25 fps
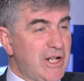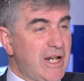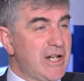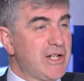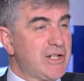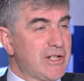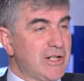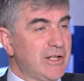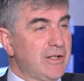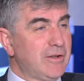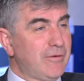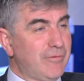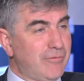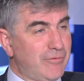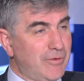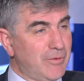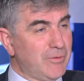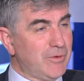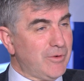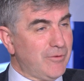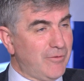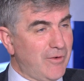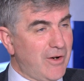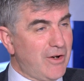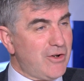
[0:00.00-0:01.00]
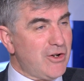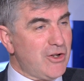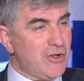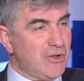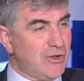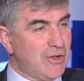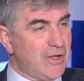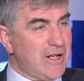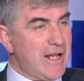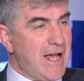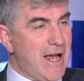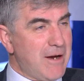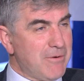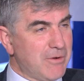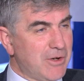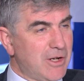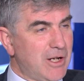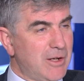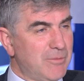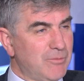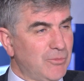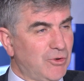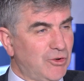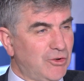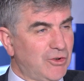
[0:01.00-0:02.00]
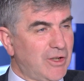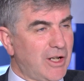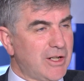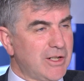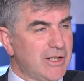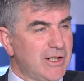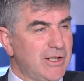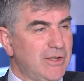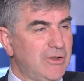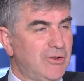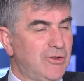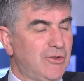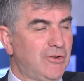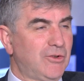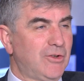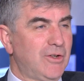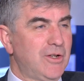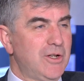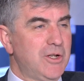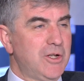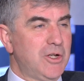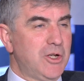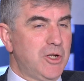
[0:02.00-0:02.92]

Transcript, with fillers: data from the very early outcome studies,